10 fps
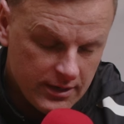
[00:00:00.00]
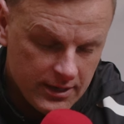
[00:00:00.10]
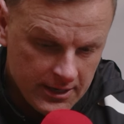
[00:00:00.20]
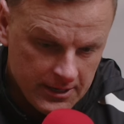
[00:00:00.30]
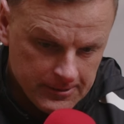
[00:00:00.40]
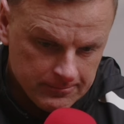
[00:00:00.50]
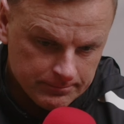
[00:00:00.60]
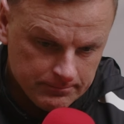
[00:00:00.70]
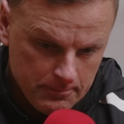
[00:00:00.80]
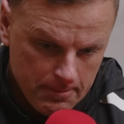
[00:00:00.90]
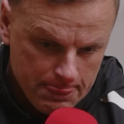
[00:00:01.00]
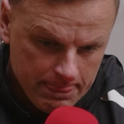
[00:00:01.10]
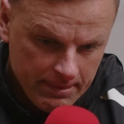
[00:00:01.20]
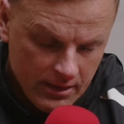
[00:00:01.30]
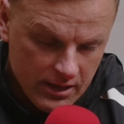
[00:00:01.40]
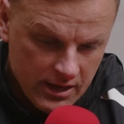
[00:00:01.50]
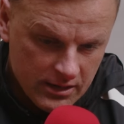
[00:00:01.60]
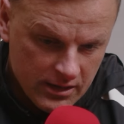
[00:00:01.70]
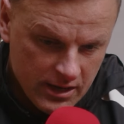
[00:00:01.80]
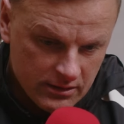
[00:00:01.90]

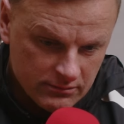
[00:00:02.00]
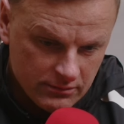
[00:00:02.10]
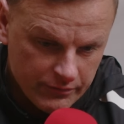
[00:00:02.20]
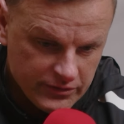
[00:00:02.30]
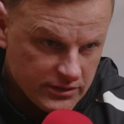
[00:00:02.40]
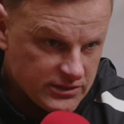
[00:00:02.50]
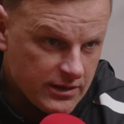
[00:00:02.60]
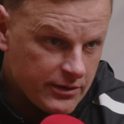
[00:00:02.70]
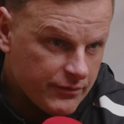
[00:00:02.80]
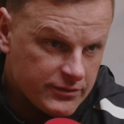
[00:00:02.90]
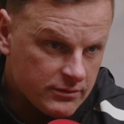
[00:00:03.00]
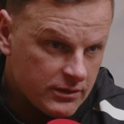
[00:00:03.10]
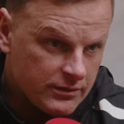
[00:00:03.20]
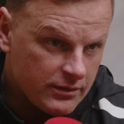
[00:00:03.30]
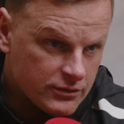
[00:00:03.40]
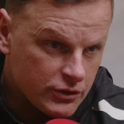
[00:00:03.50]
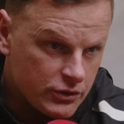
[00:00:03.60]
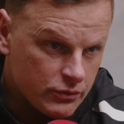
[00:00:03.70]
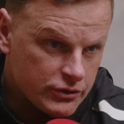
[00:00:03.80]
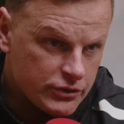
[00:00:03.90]
And then, obviously, the sending off is a
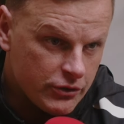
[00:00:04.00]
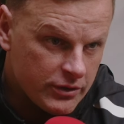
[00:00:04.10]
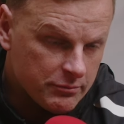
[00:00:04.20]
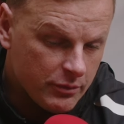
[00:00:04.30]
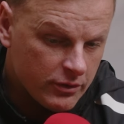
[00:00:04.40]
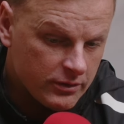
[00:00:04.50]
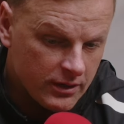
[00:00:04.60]
huge turning point.